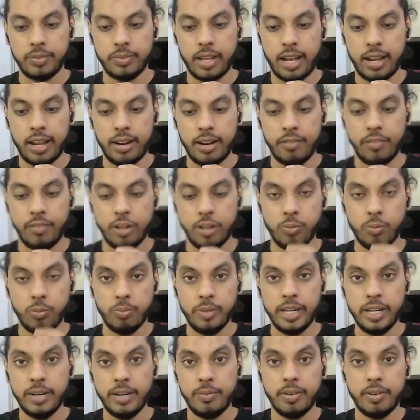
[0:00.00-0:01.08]
And when you
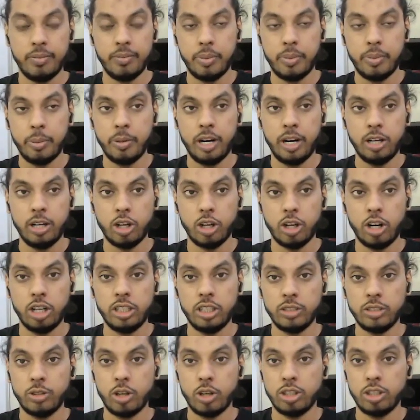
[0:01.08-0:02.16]
meet with people,
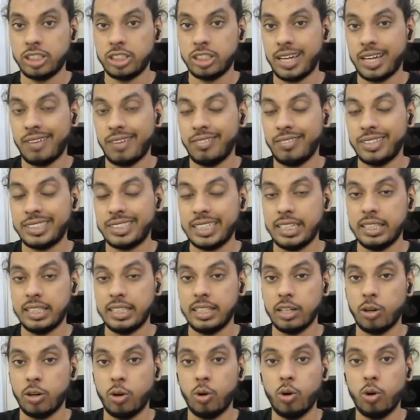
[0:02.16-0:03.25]
you just haven't sold
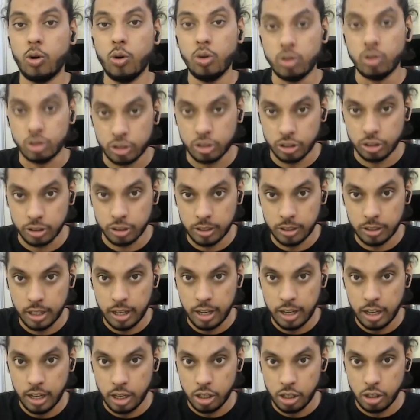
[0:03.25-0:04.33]
the courses,
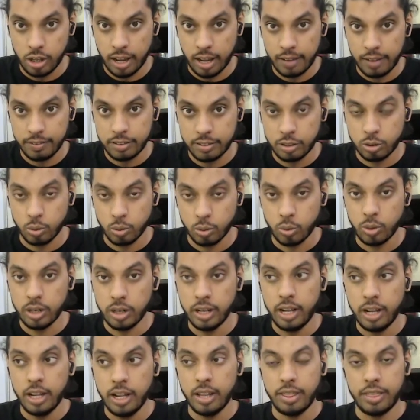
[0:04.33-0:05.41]
you have sold
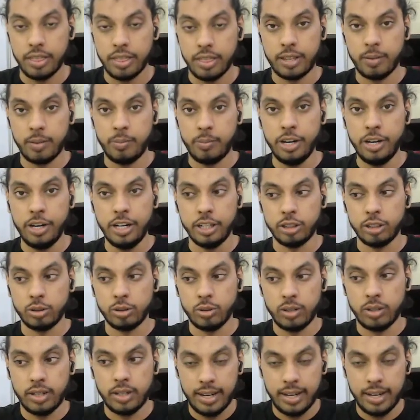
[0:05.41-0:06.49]
the community.
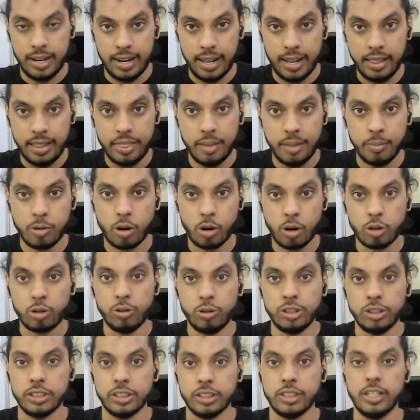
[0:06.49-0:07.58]
So let them talk
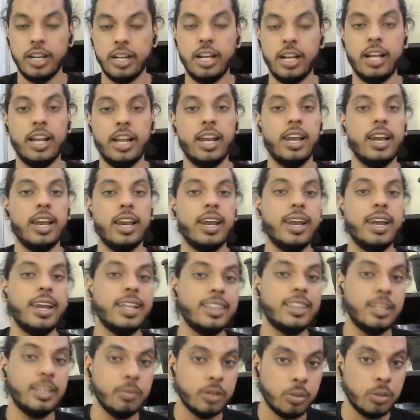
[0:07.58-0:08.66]
to each other,
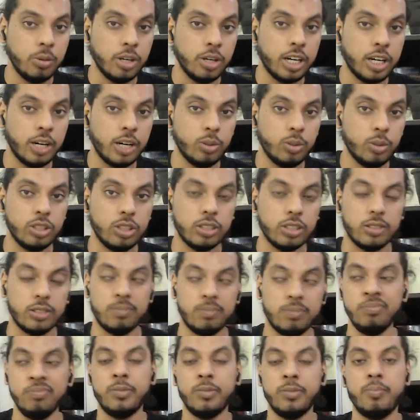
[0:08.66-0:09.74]
let them communicate with each other,
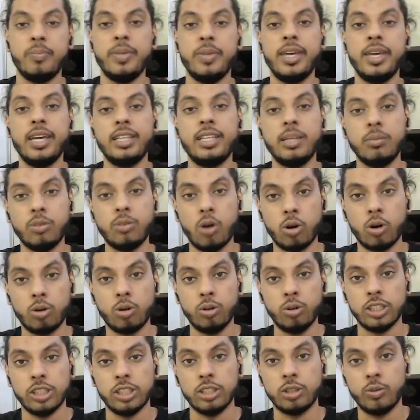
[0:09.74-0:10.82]
make them talk
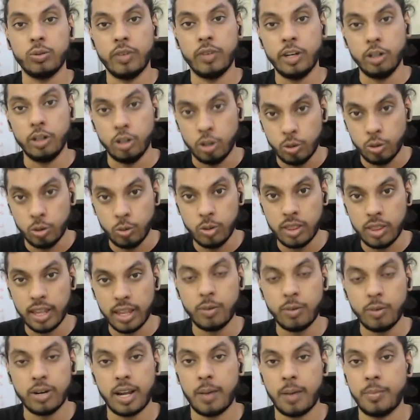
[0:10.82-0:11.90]
to each other. So when you do
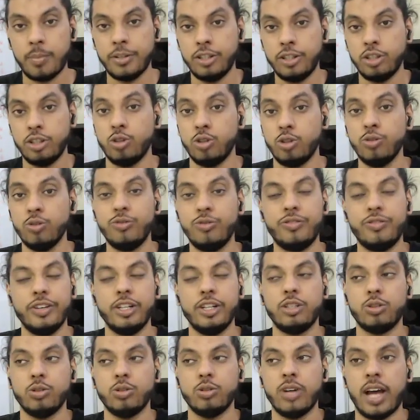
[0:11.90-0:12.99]
that, what happens is you
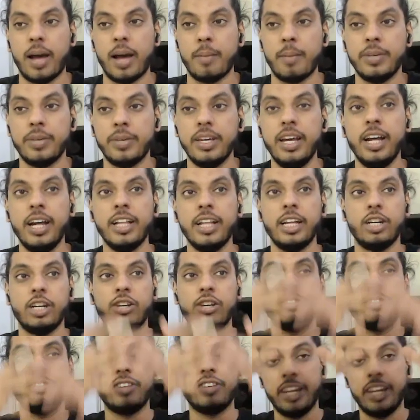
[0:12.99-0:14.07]
feel so happy that you
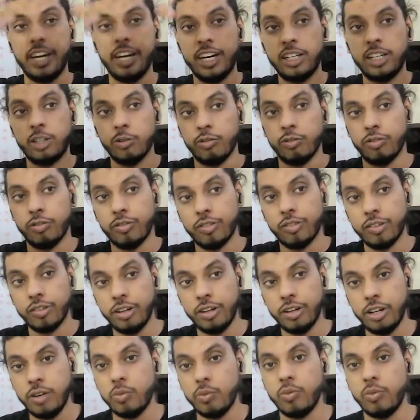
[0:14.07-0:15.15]
have created the
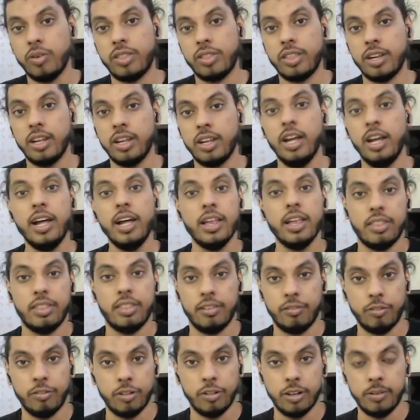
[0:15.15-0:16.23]
world within
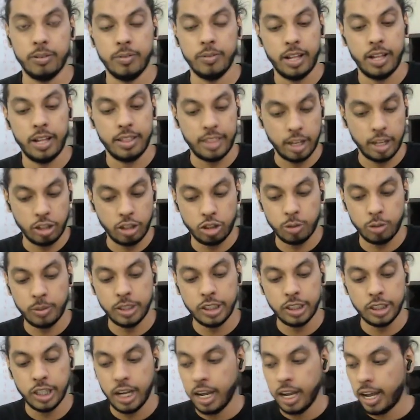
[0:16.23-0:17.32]
the world. Thanks so
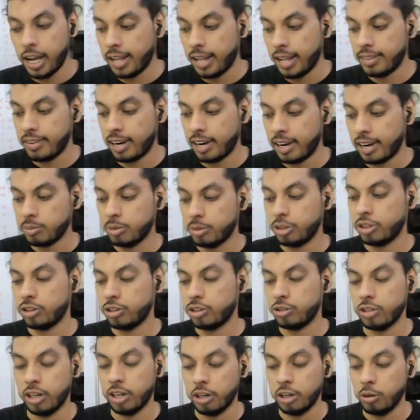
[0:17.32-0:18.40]
much, and that gives
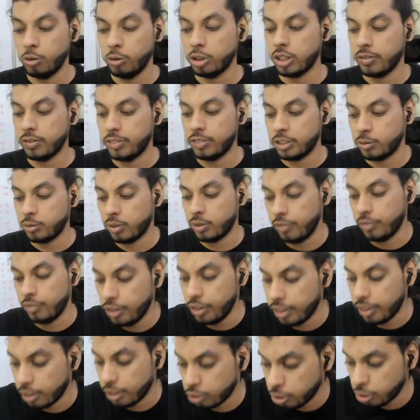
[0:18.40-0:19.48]
us the conclusion of this one
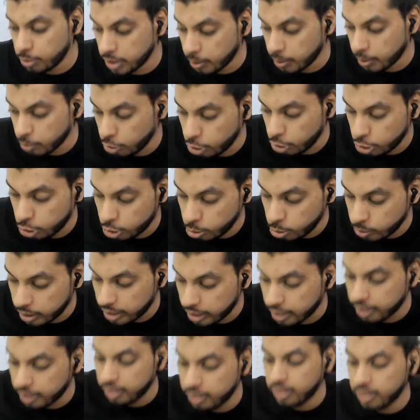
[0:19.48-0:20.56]
video. Thanks so much. I'm going to see you in
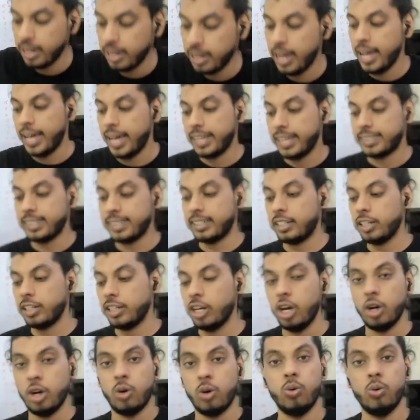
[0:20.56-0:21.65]
another exciting,
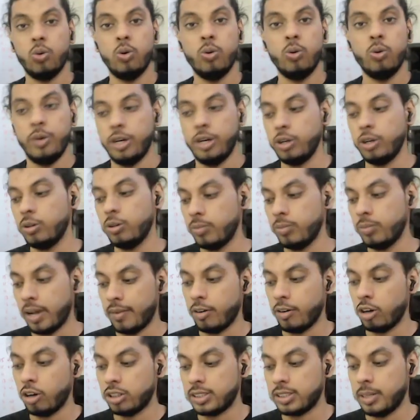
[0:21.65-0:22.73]
cool video. I
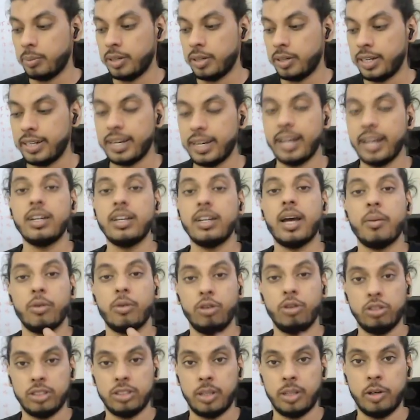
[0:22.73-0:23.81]
have not scripted it yet. I'm
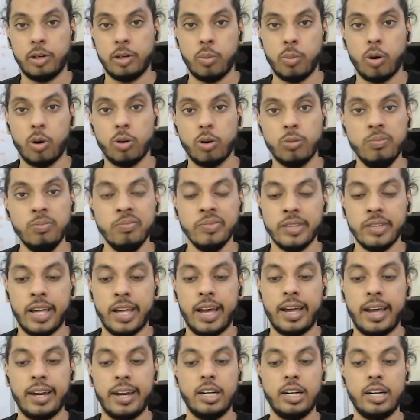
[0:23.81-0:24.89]
going to script it tomorrow
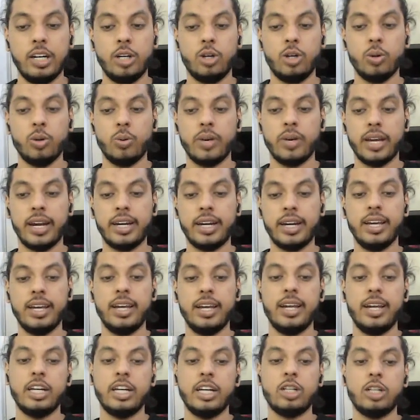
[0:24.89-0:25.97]
and doing it
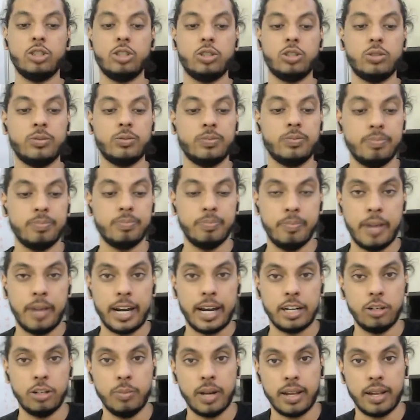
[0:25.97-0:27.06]

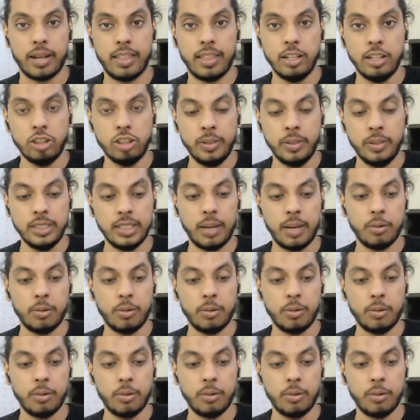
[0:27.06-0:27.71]
back to back. Thanks so much.